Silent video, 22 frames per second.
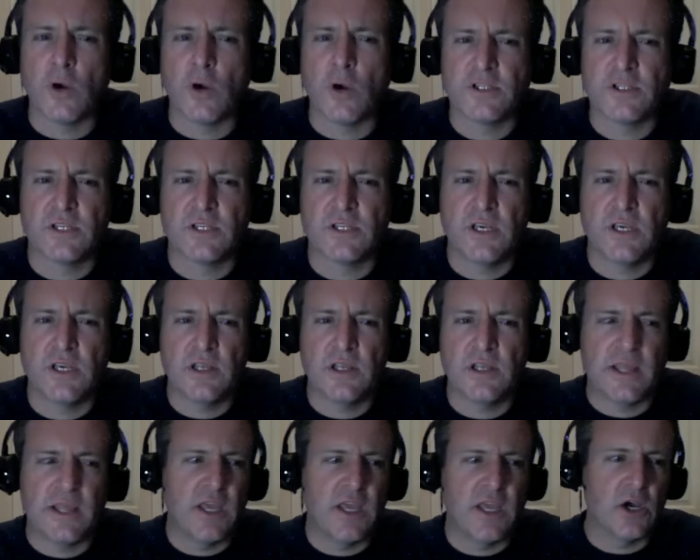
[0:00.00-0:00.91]
the
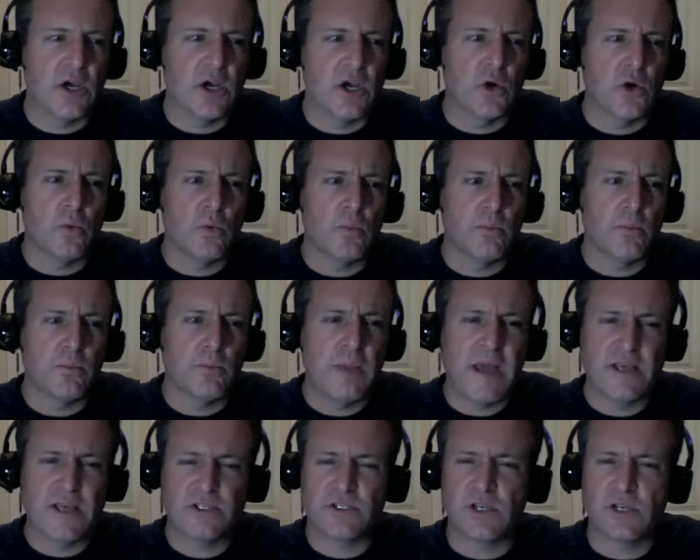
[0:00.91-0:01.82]
Lego
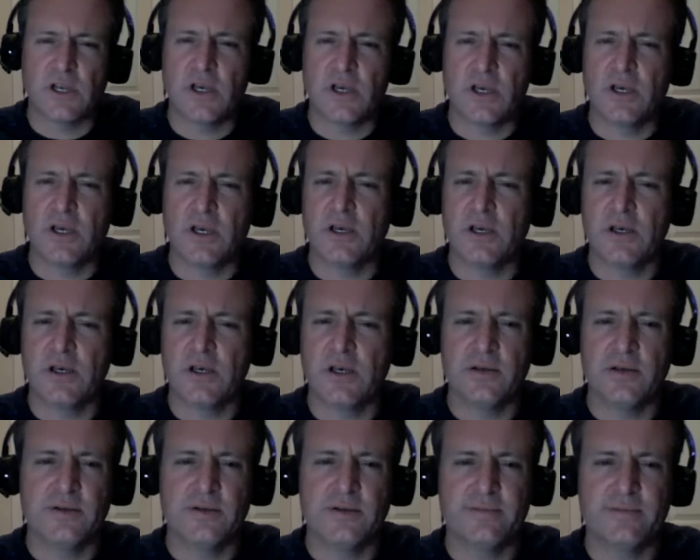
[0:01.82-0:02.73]
Master. Uh,
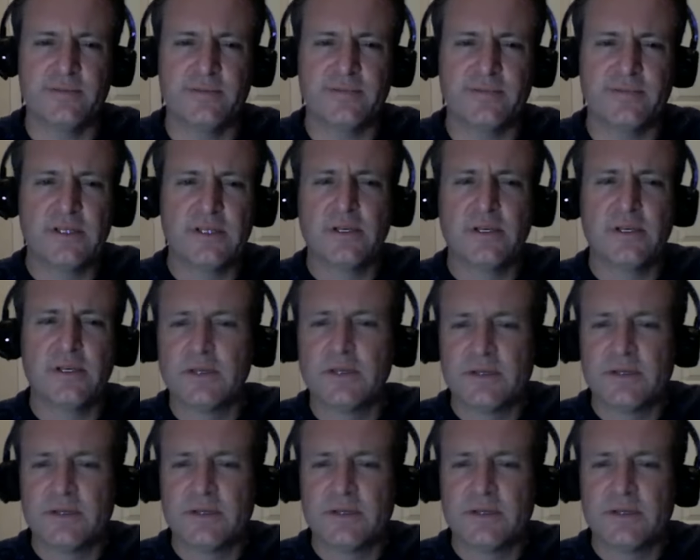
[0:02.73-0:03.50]
they had a few other